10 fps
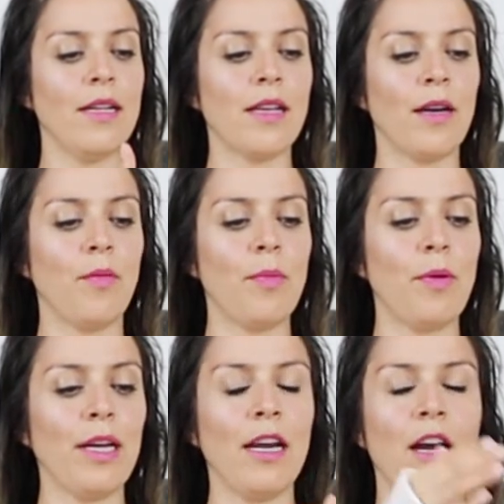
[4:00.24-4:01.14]
It's like we're
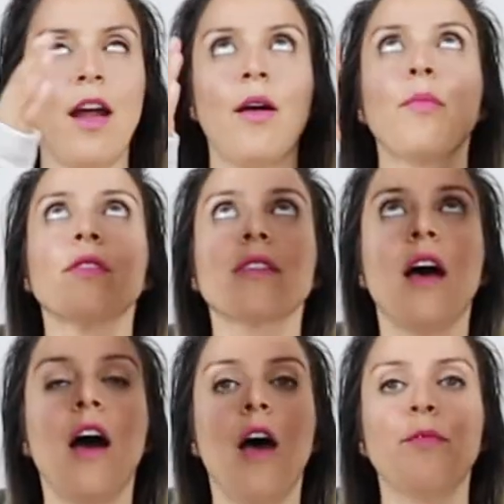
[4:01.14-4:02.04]
bringing our elbows
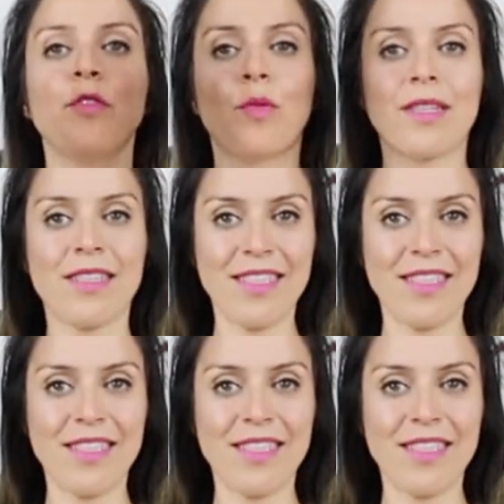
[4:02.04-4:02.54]
up towards